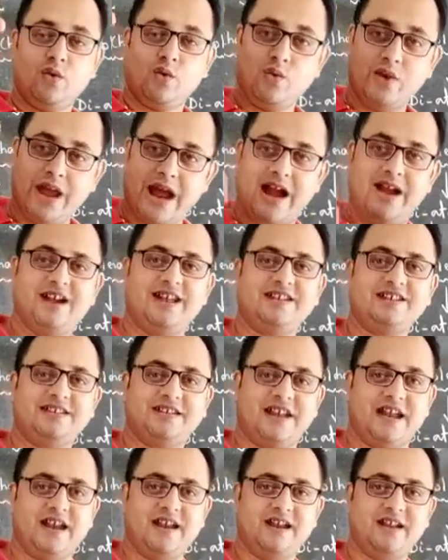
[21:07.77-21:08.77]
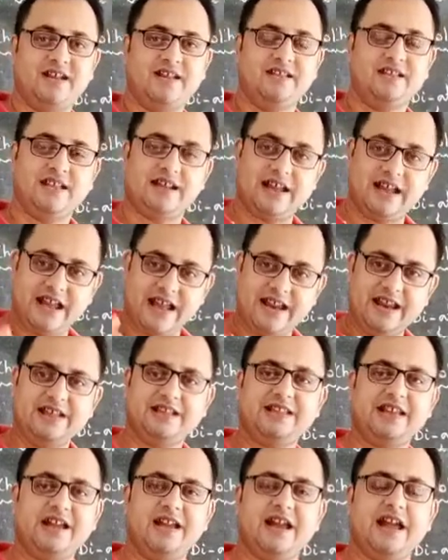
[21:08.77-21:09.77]
we understand that
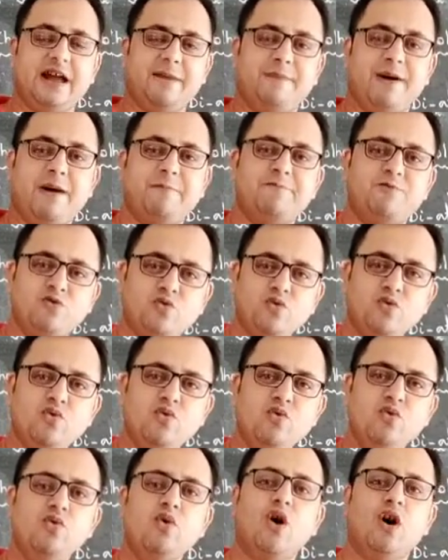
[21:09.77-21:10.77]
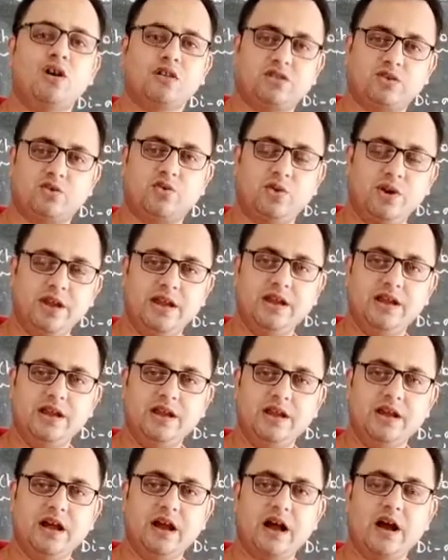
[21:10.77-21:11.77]
anything above 2 or 3
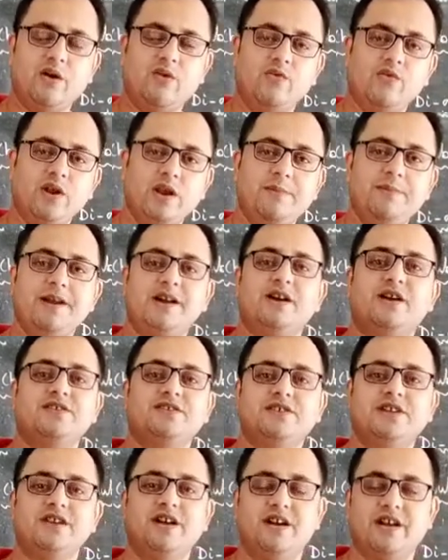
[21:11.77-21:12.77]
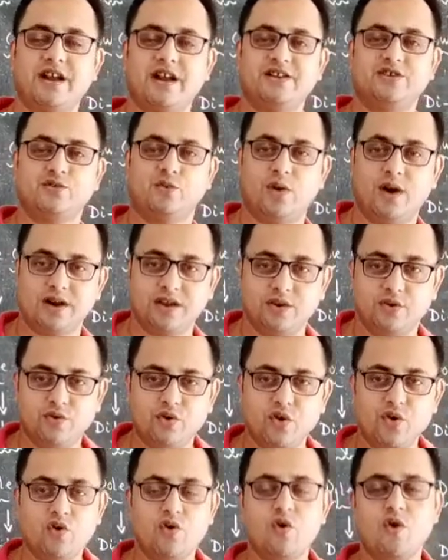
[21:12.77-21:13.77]
will be considered as what
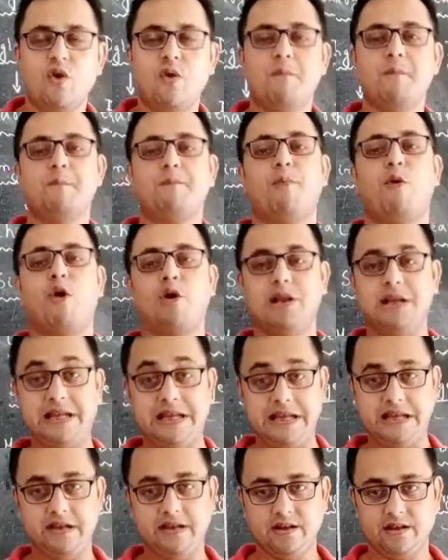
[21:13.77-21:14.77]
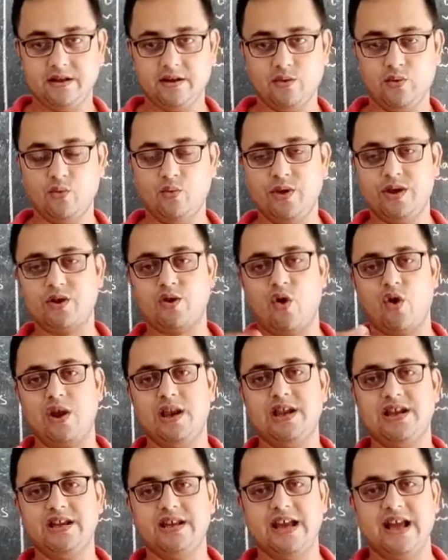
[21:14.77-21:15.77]
you know, poly. We call
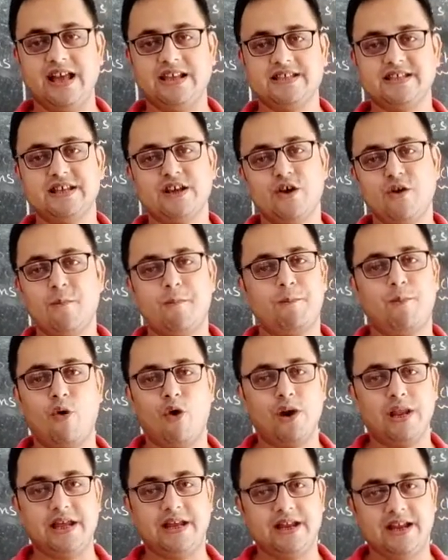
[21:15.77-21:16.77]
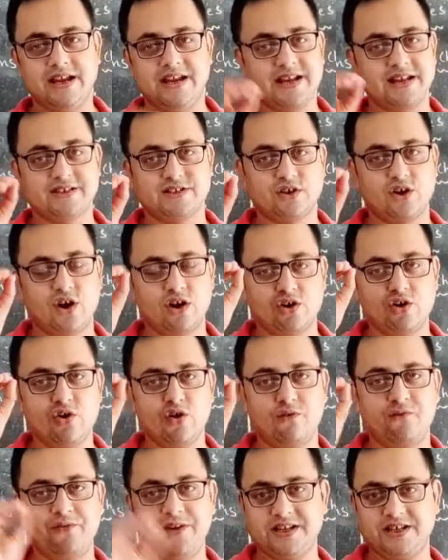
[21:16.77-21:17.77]
it as poly. It has got
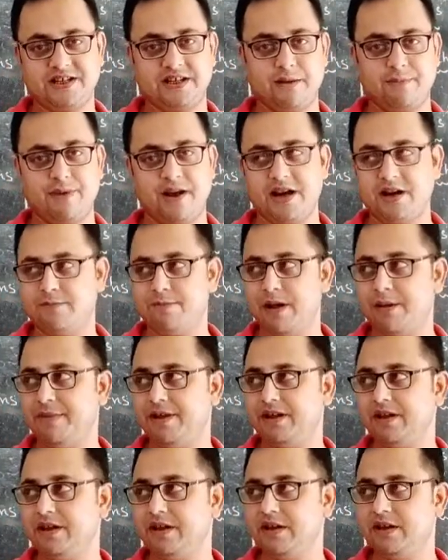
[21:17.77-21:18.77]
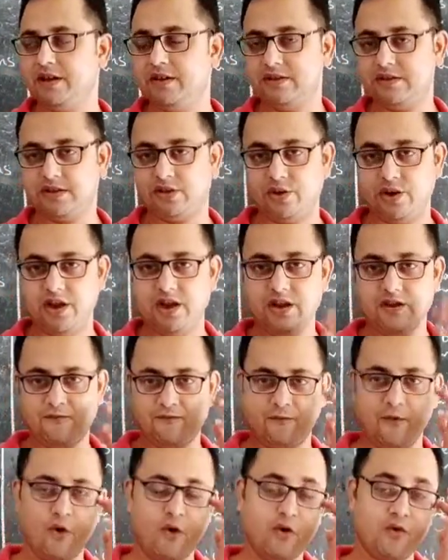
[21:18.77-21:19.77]
no fixed number. It may be 3,
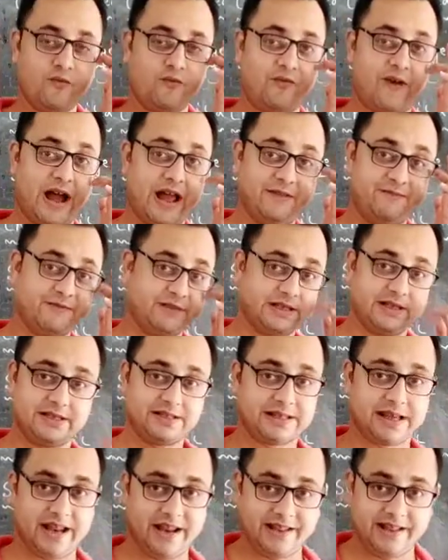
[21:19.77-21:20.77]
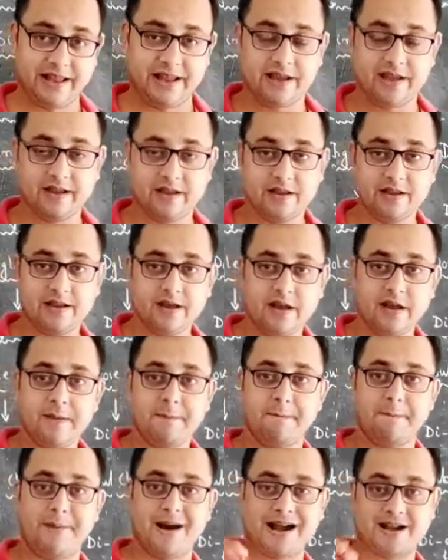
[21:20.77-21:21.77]
4, 5, 6, anything.
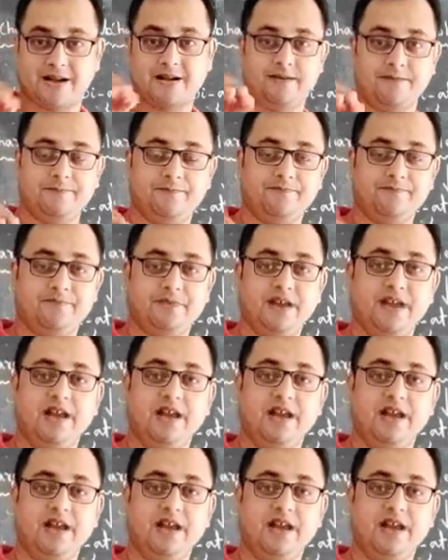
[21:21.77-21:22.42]
But